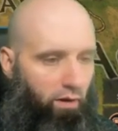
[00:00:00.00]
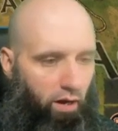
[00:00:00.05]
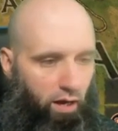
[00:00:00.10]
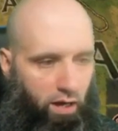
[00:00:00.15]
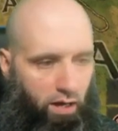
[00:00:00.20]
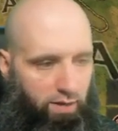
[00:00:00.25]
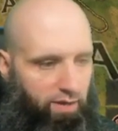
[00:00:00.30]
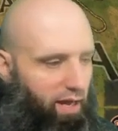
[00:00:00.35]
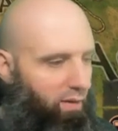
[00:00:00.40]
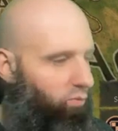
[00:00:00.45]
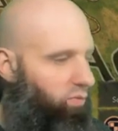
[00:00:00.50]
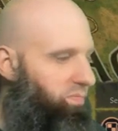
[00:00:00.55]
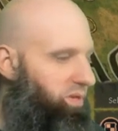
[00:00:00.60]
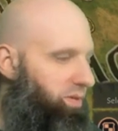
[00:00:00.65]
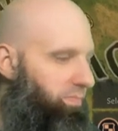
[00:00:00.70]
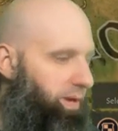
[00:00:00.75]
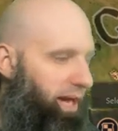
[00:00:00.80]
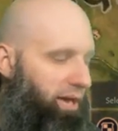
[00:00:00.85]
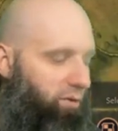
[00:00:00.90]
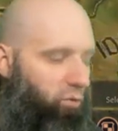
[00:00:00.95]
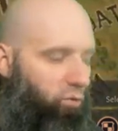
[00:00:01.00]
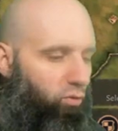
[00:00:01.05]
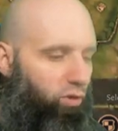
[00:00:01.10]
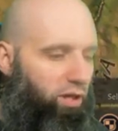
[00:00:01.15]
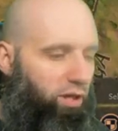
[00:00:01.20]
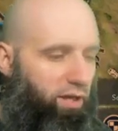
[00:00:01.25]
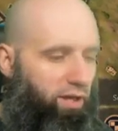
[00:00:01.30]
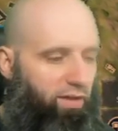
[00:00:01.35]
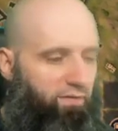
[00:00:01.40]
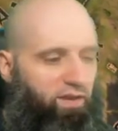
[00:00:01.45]
Uh, that would be a bad
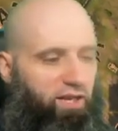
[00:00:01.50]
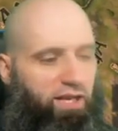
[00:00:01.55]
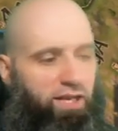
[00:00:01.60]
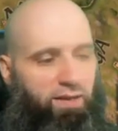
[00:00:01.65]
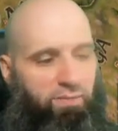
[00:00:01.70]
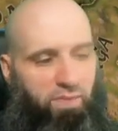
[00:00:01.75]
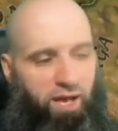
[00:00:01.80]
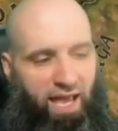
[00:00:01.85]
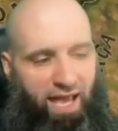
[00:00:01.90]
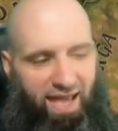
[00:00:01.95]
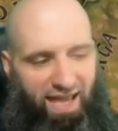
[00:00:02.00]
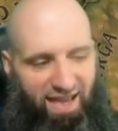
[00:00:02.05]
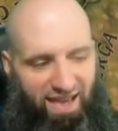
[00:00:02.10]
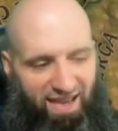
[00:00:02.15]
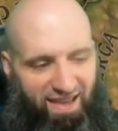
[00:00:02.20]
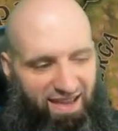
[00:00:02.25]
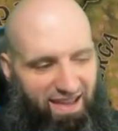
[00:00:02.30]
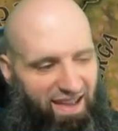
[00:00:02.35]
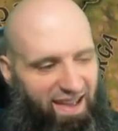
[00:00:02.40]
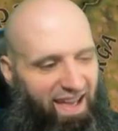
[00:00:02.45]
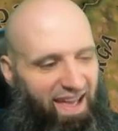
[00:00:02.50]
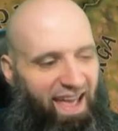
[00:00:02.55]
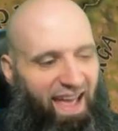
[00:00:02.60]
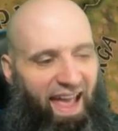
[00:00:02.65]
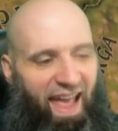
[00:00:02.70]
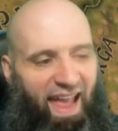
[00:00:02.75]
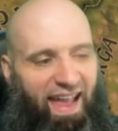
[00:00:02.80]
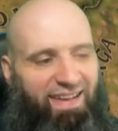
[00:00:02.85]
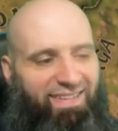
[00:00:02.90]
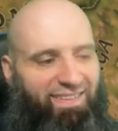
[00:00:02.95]
holding. Giving him a,
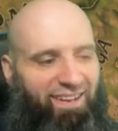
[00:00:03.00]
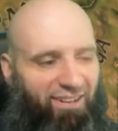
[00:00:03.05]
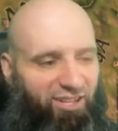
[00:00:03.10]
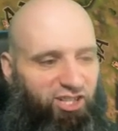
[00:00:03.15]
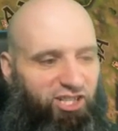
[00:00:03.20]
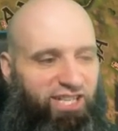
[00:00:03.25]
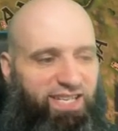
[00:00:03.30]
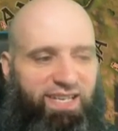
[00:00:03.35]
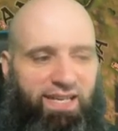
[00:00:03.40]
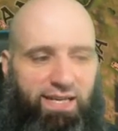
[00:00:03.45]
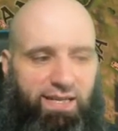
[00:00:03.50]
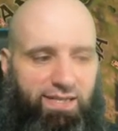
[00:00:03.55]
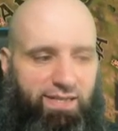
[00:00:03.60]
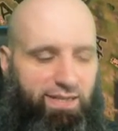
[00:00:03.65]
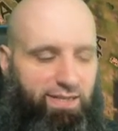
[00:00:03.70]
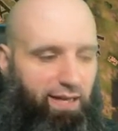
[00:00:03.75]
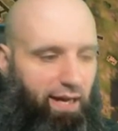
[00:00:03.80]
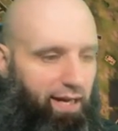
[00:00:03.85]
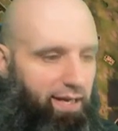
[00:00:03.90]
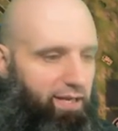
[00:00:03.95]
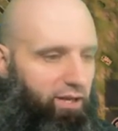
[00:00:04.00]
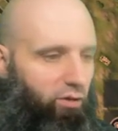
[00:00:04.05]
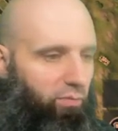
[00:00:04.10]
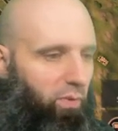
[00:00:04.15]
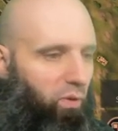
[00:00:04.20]
a duchy isn't ideal.